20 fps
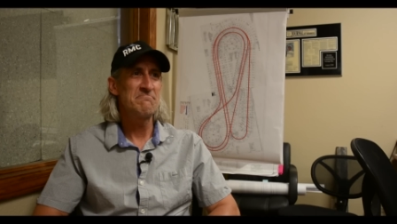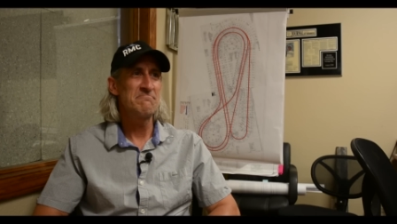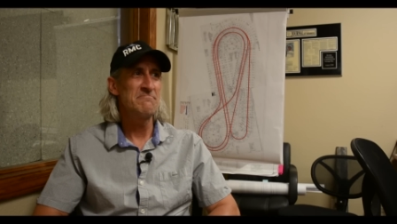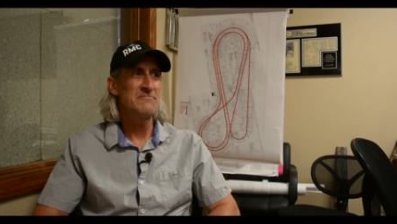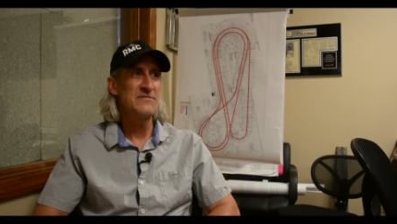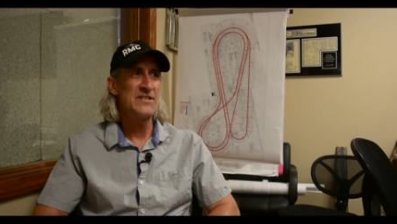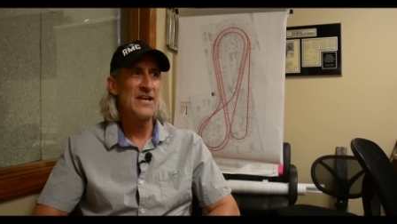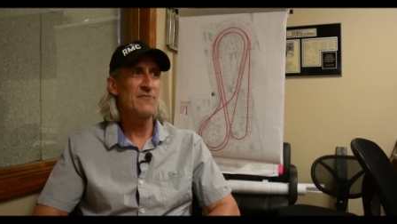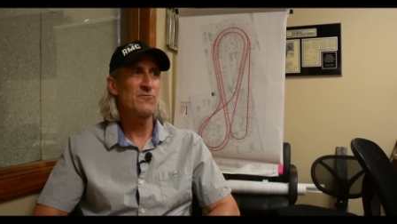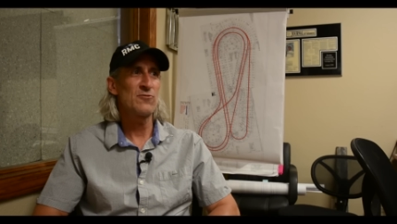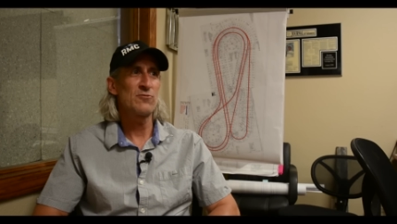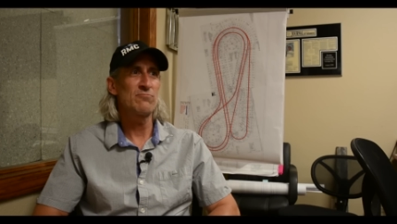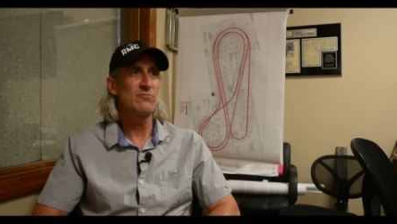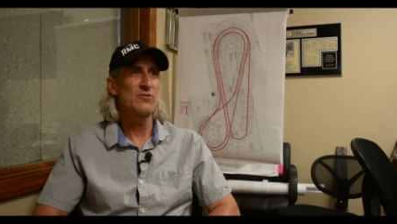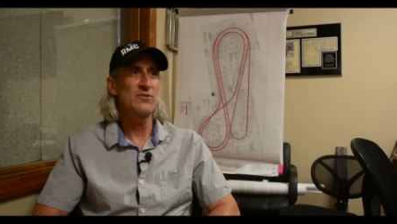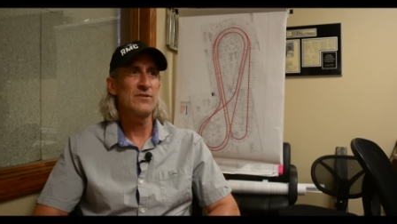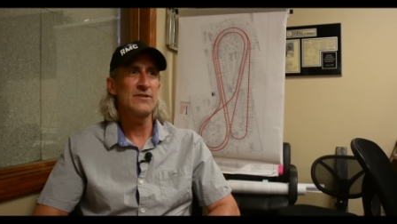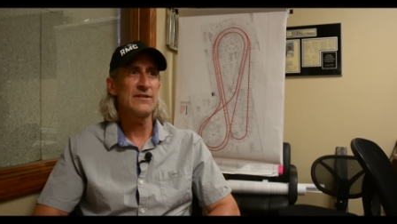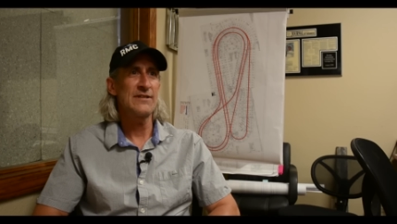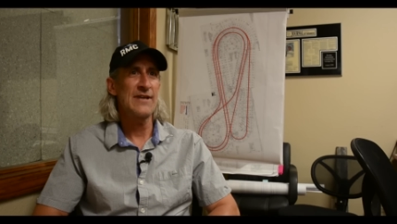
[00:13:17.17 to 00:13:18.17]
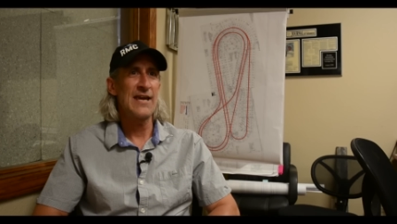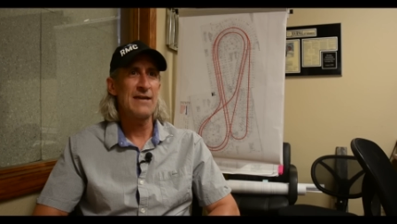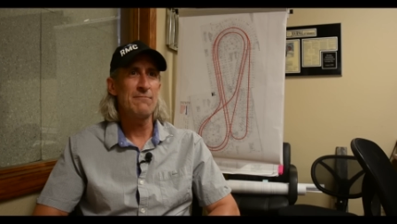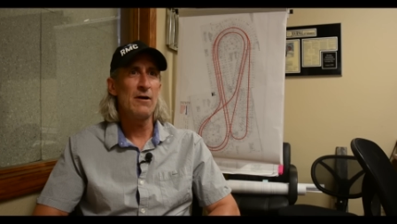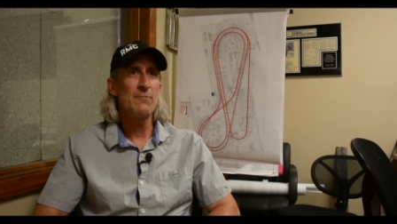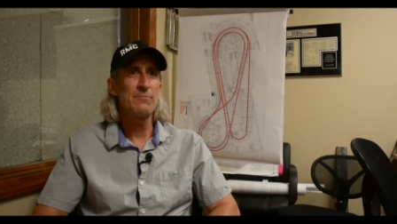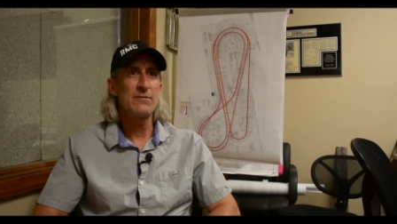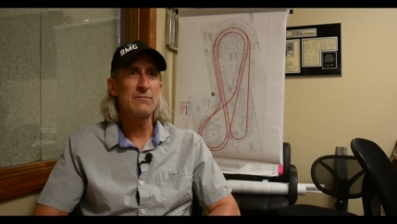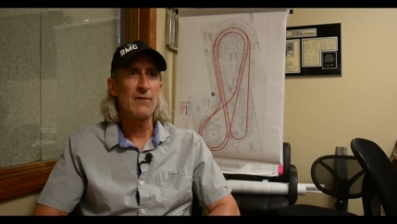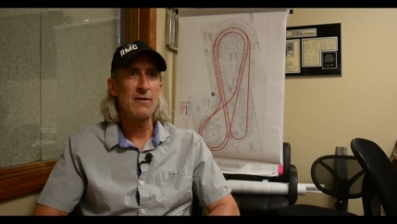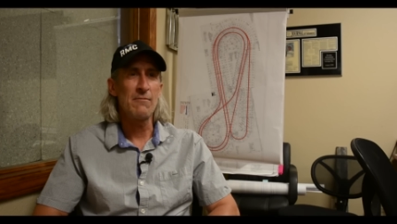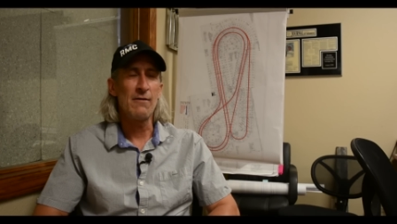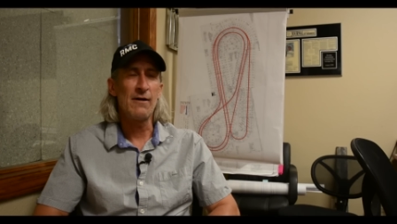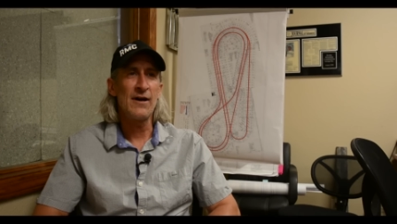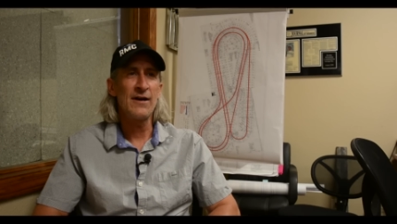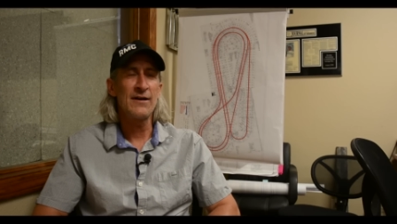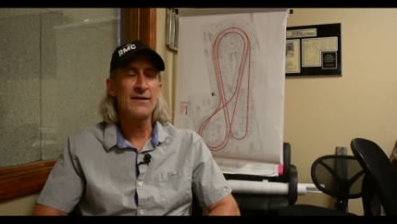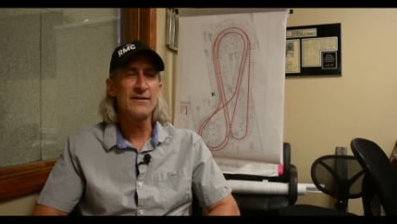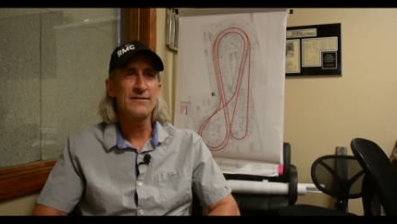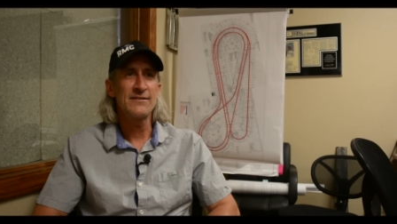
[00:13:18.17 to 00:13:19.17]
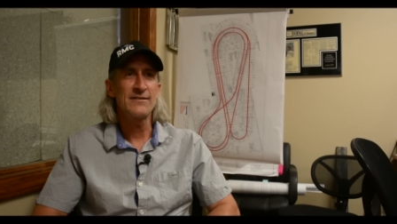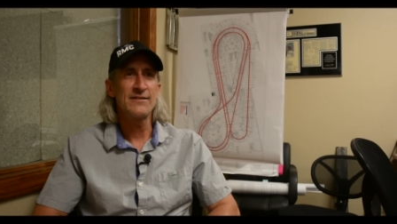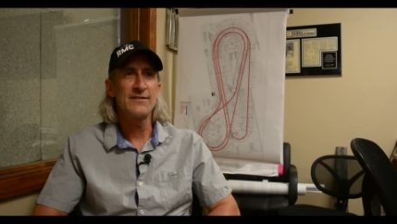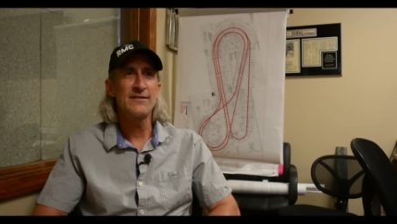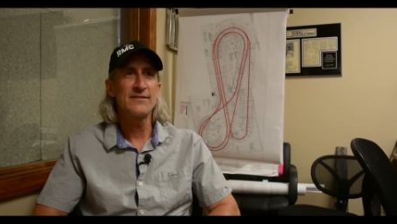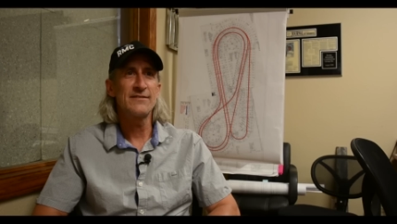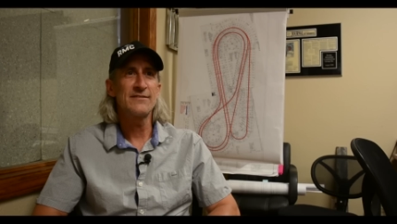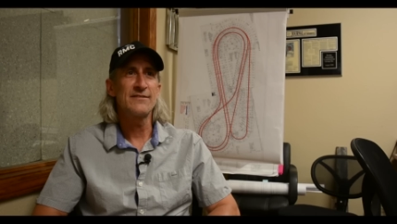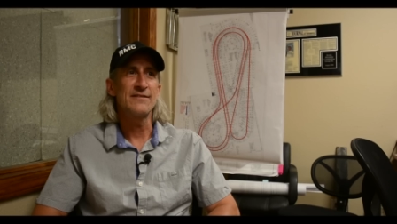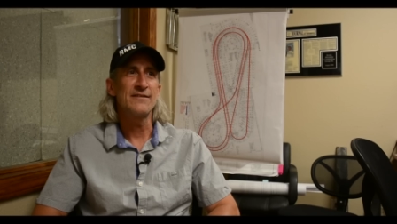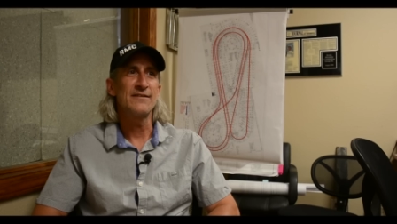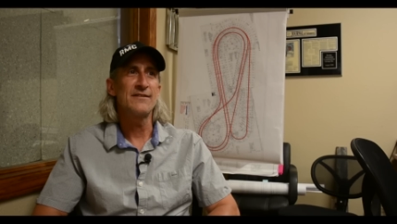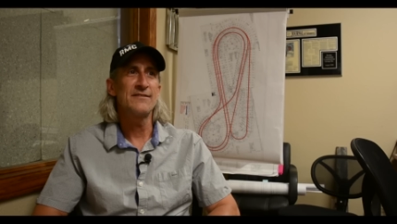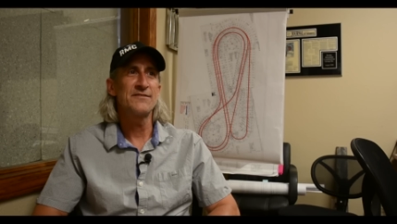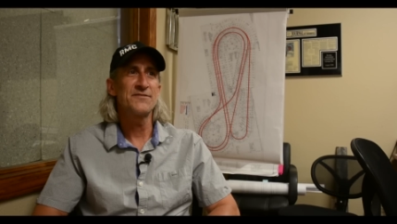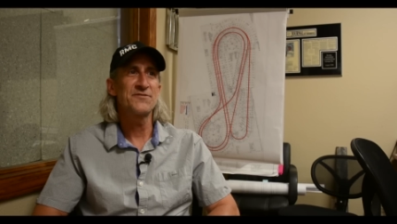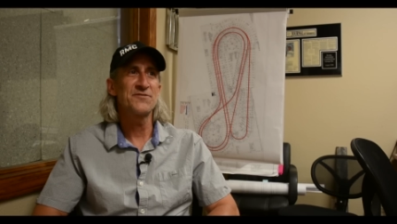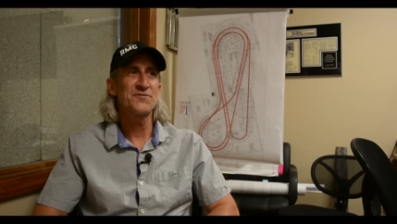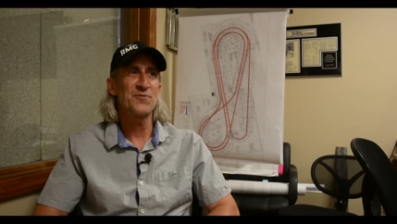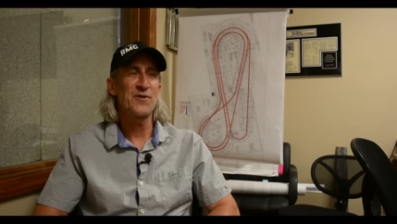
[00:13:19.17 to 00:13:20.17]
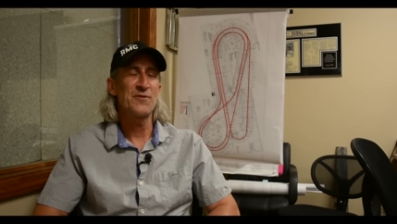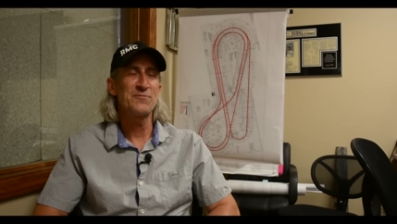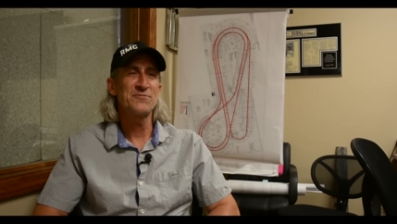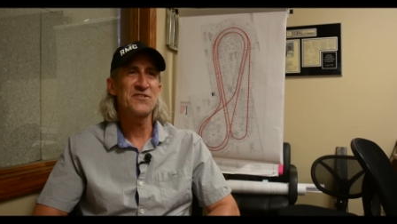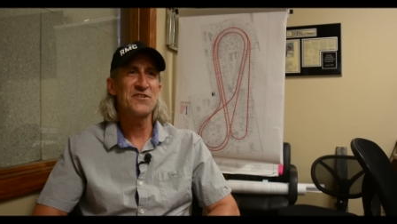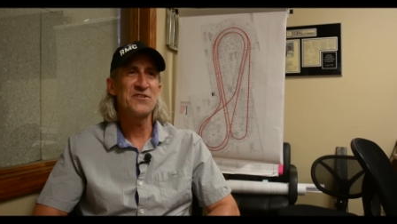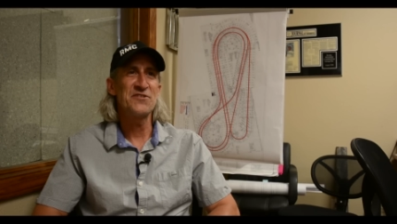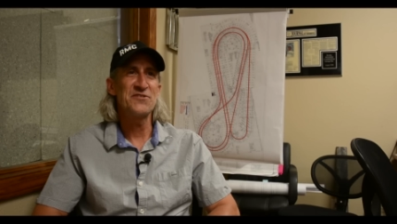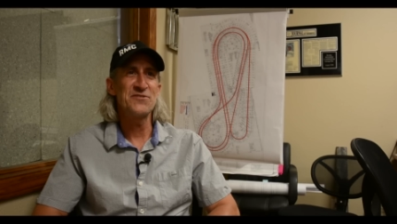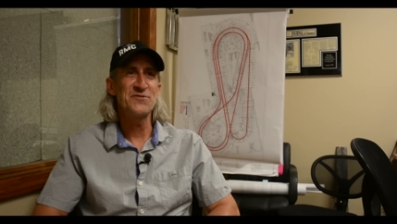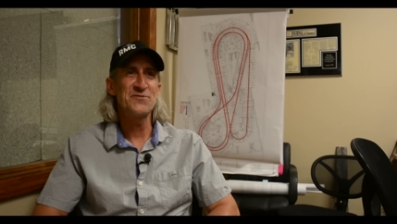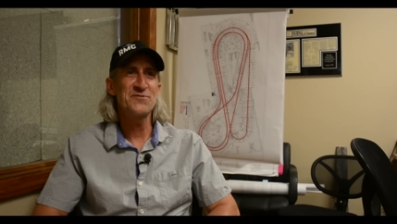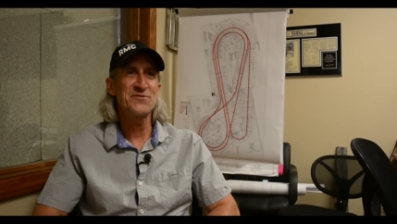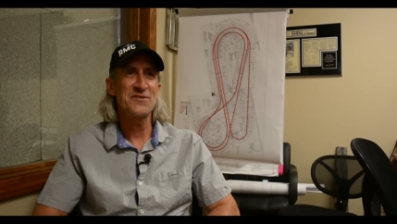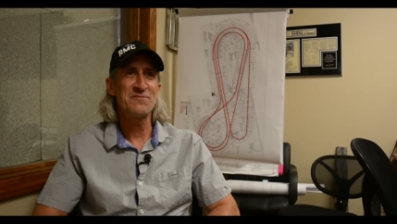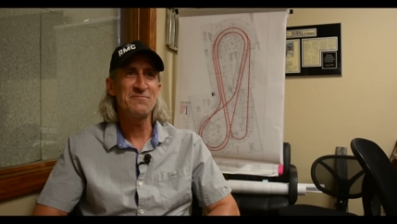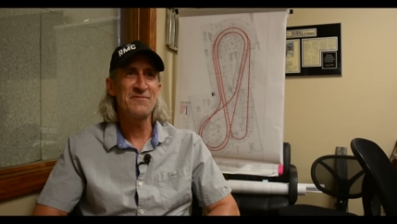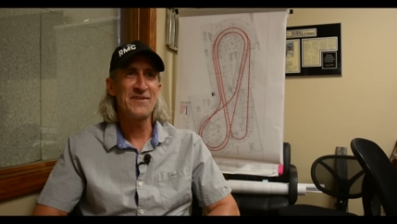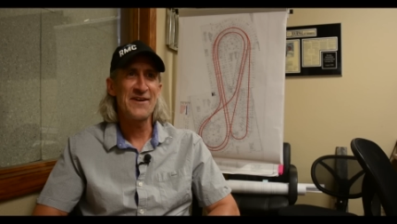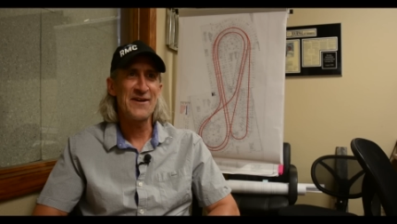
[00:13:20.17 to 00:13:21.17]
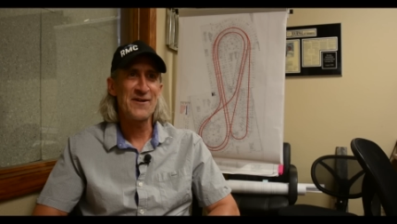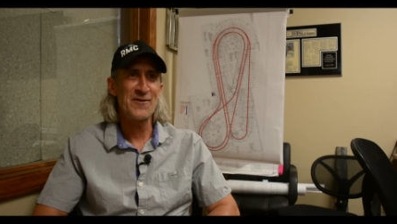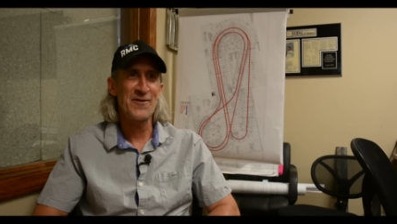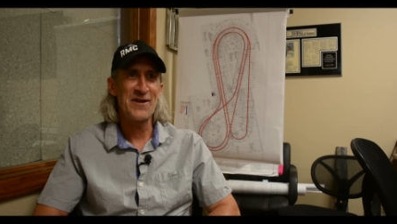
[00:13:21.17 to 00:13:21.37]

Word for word: never really came up in my mind that uh, this is what I was going to do someday,